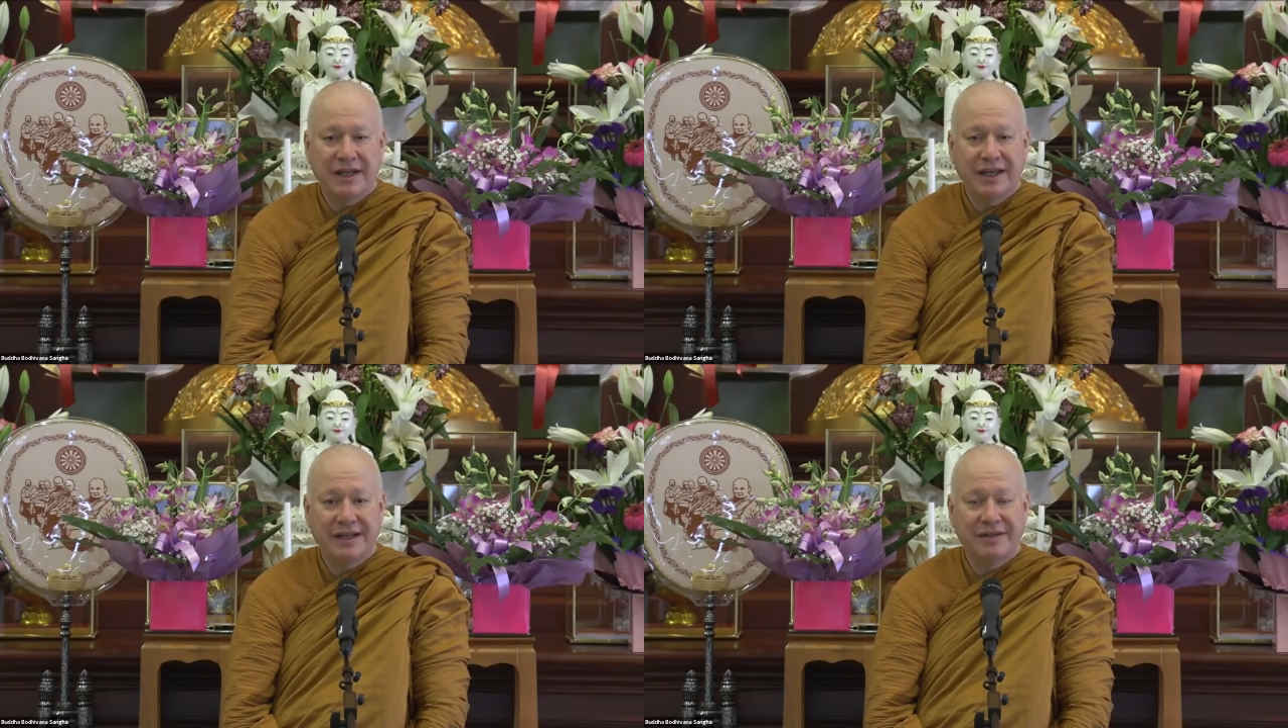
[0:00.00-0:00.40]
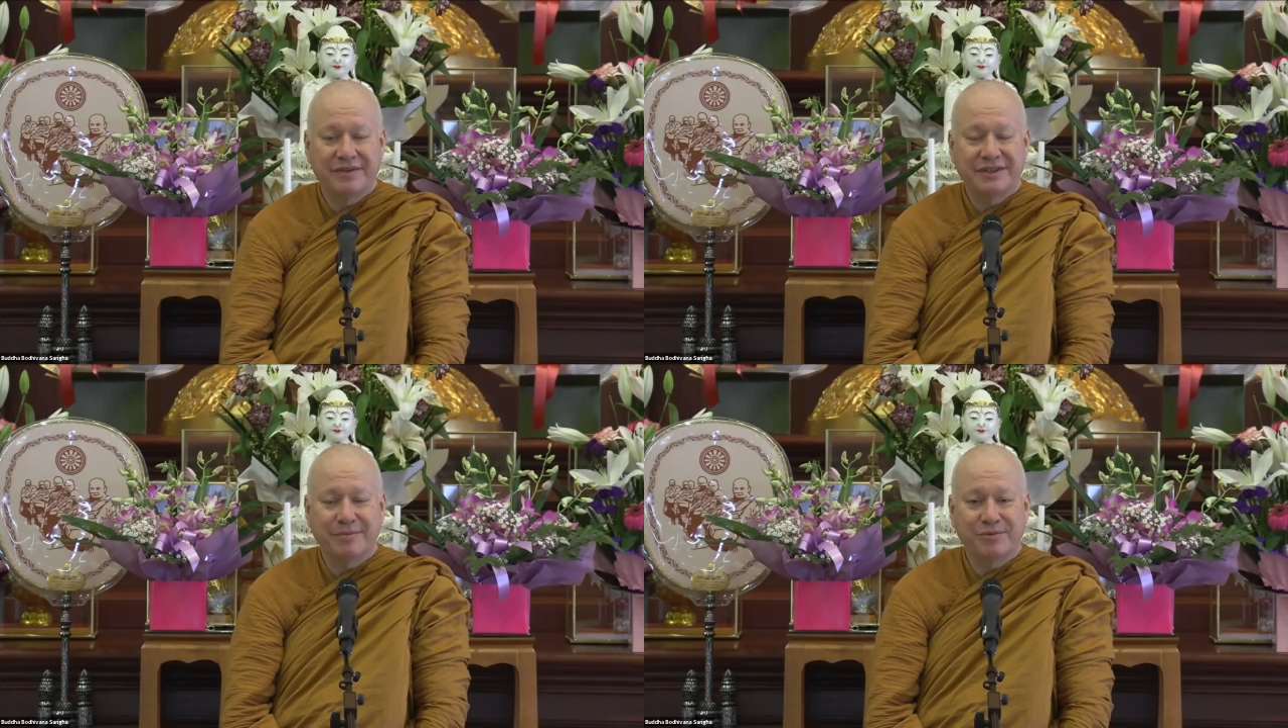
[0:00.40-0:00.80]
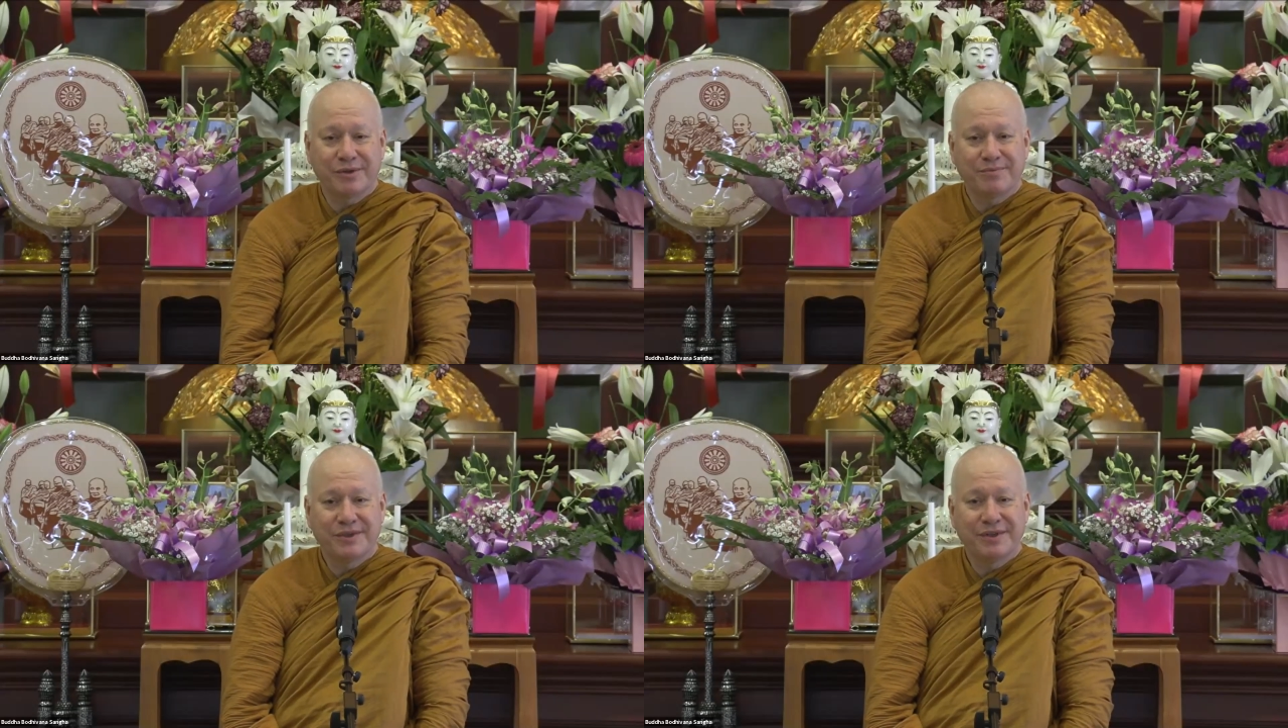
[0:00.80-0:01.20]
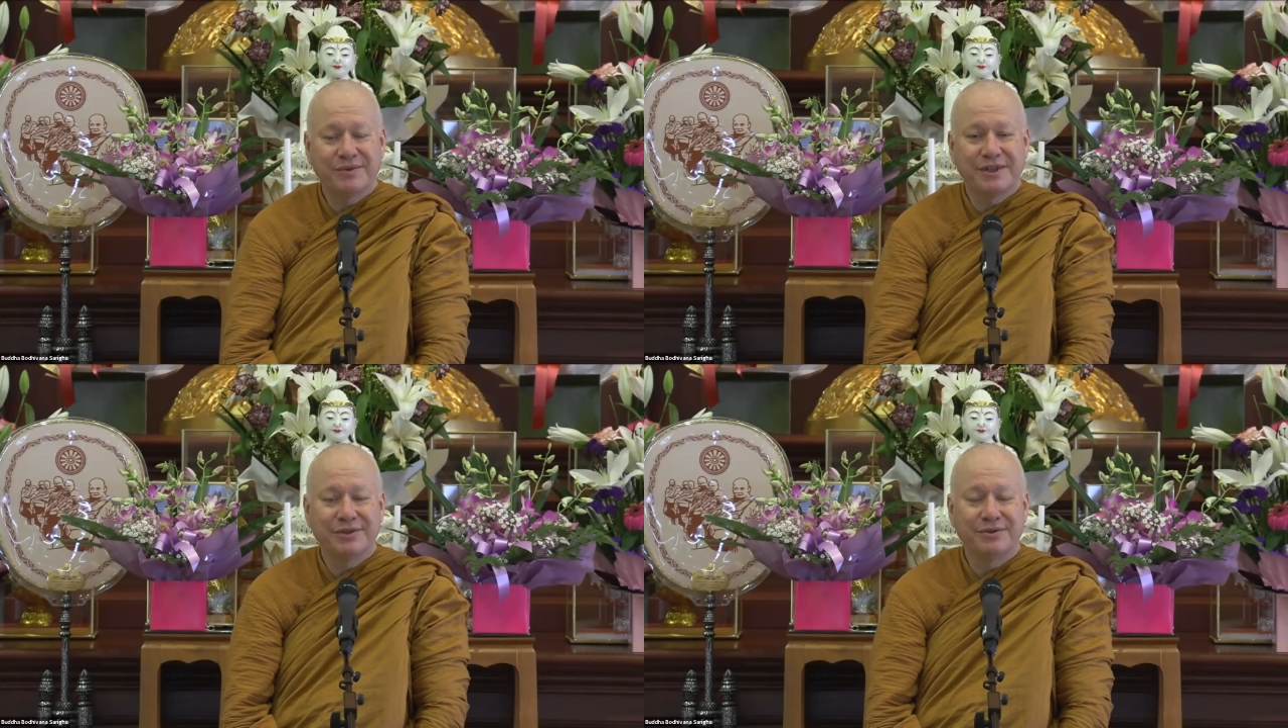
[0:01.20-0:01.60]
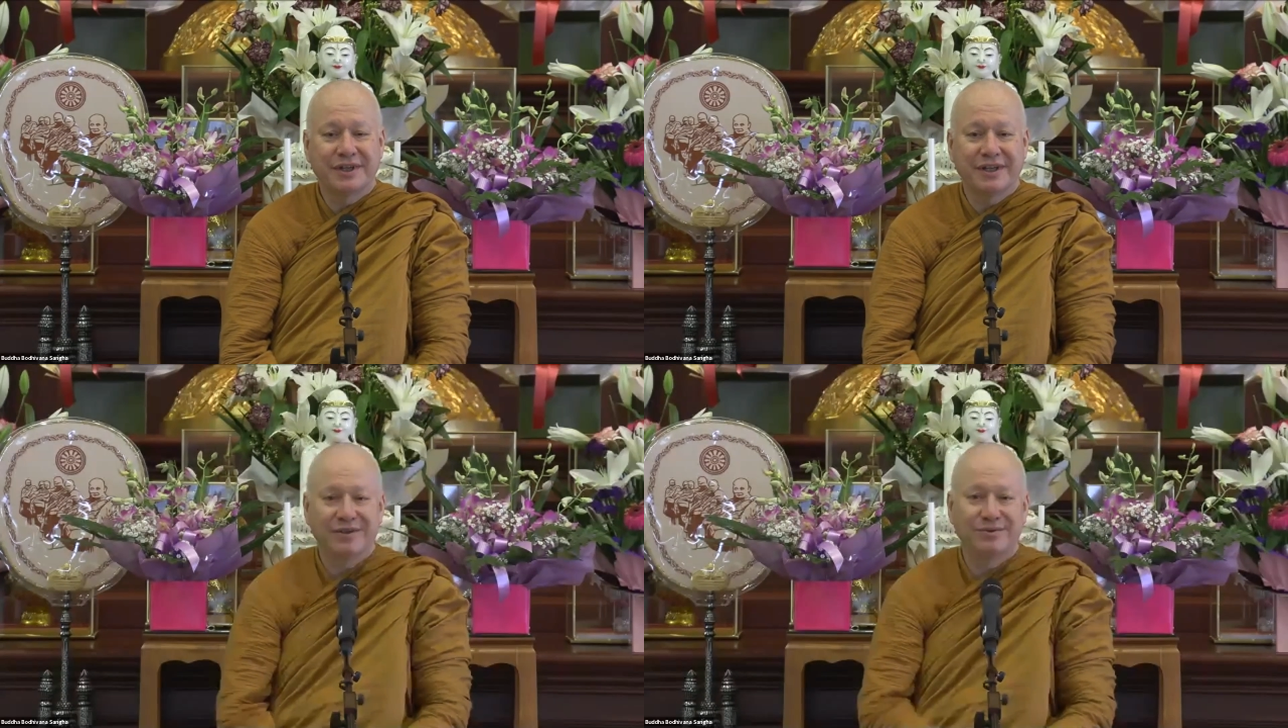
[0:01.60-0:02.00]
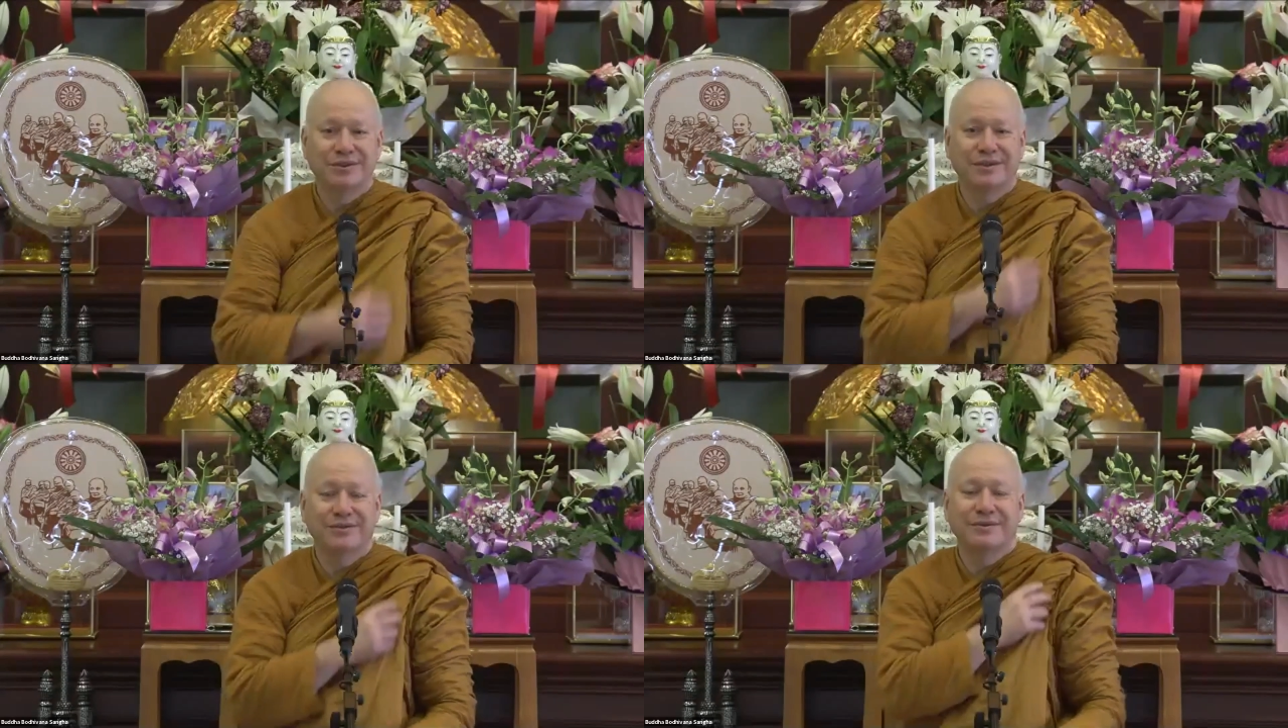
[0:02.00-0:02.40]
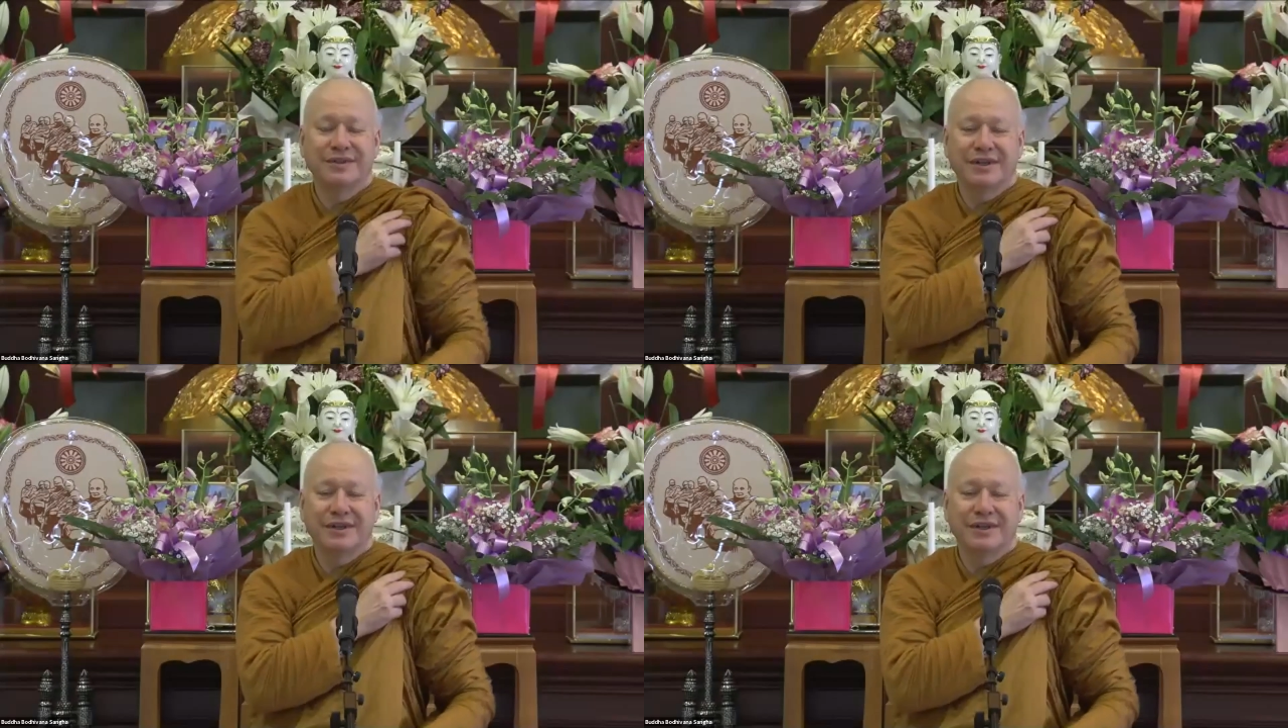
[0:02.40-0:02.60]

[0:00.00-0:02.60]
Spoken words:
And if it's appropriate, well, you can also